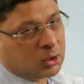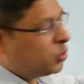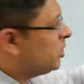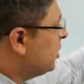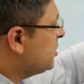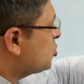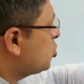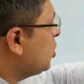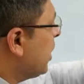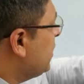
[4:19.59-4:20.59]
with these
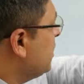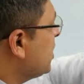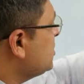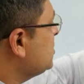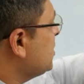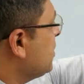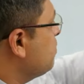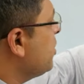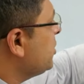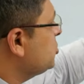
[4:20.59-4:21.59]
two, and does
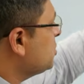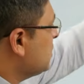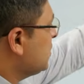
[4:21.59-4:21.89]
that bridge